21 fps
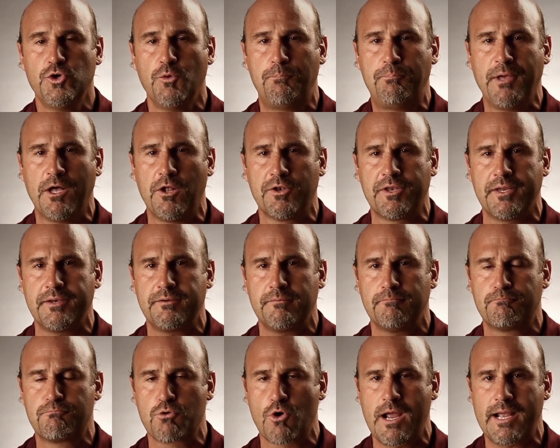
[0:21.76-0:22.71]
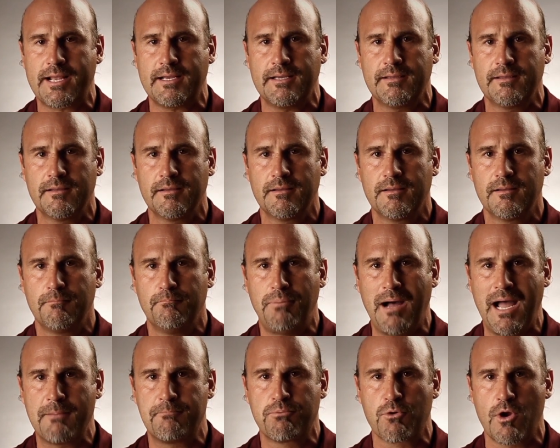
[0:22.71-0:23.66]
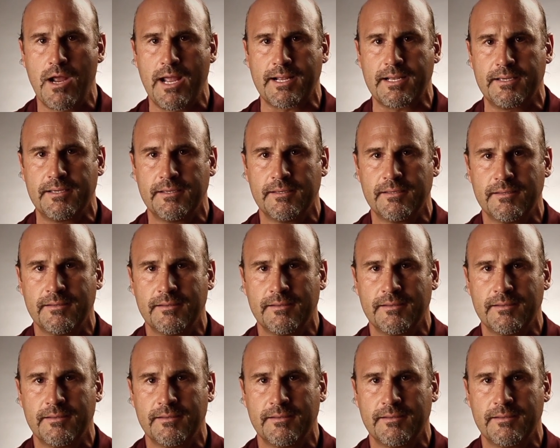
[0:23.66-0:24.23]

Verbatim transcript: You build it brick by brick.